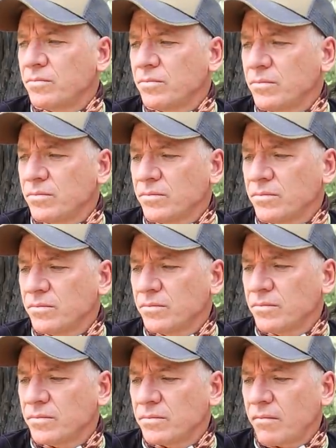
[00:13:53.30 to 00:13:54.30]

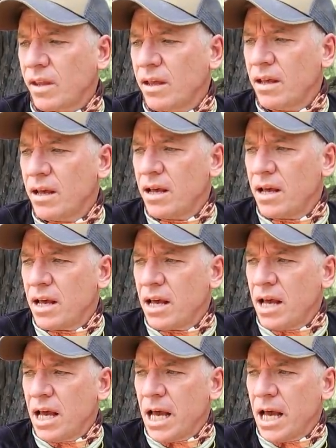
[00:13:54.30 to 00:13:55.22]
[no speech]